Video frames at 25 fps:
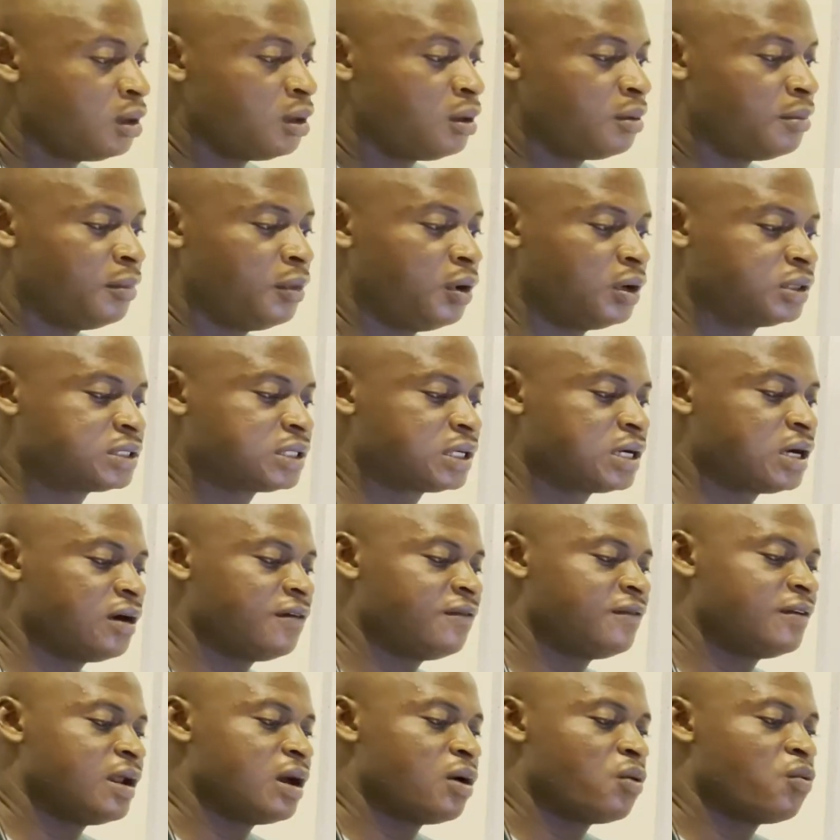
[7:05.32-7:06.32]

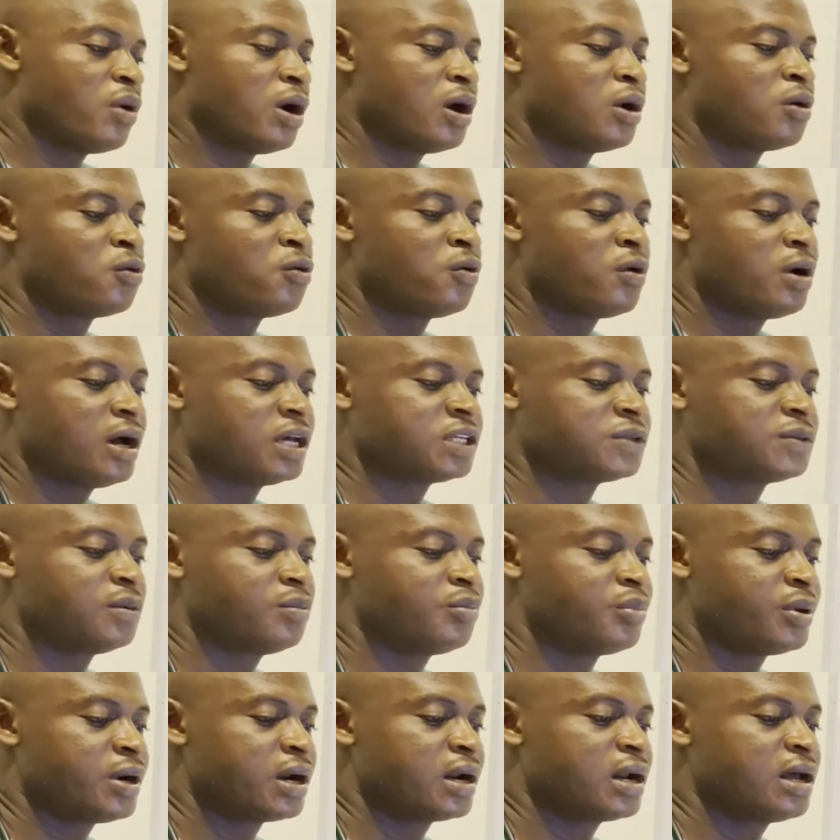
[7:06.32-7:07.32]
Multi-gravida, one who has been
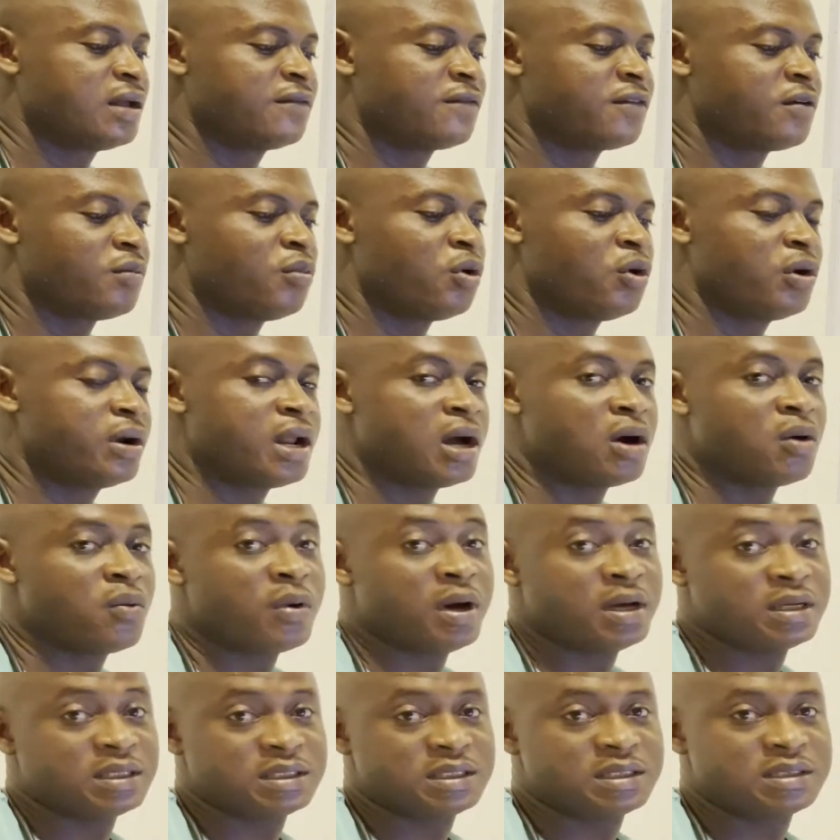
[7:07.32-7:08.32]
pregnant for more than
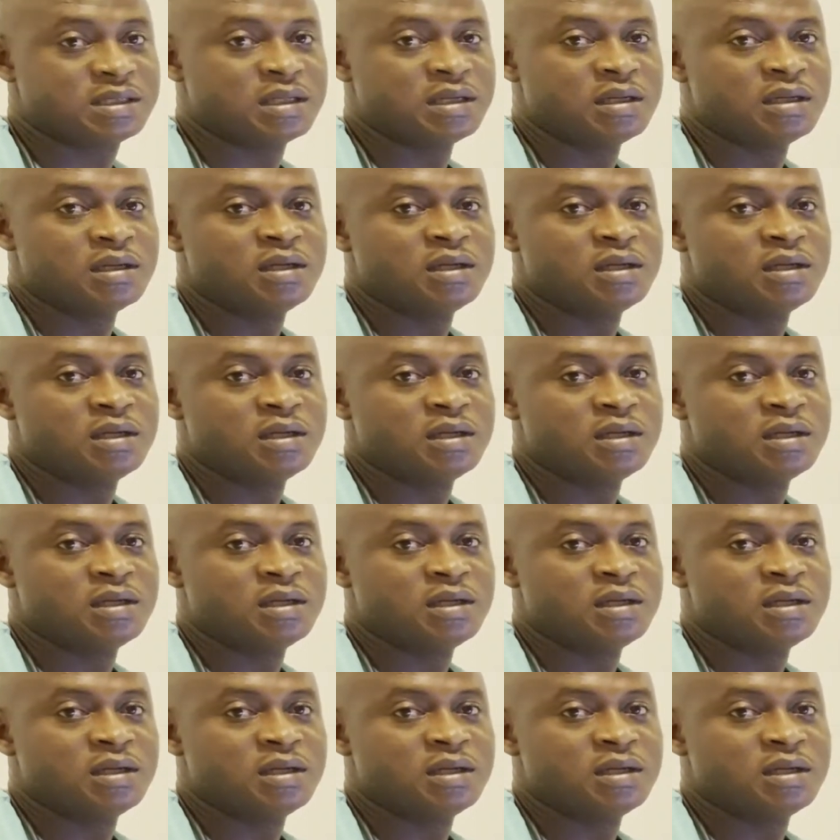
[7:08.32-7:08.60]
once.